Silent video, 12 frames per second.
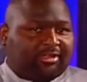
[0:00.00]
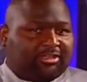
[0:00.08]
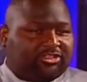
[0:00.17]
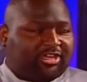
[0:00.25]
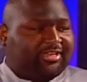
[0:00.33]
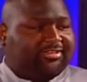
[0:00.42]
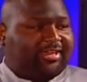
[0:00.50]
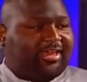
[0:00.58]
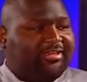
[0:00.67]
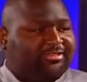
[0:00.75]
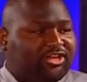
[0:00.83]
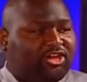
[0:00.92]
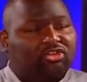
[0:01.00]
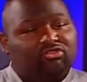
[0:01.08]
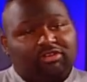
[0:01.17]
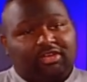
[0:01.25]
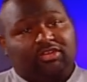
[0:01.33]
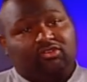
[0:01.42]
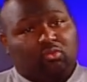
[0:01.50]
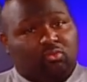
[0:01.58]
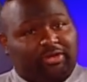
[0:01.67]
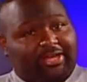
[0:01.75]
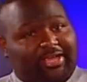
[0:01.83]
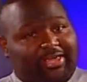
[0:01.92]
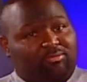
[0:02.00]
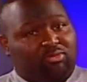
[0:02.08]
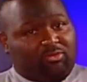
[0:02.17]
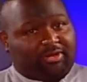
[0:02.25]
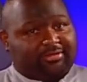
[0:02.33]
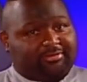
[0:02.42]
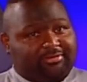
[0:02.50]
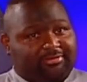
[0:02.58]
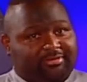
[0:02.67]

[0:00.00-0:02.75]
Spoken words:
Chancy has 120 hit points,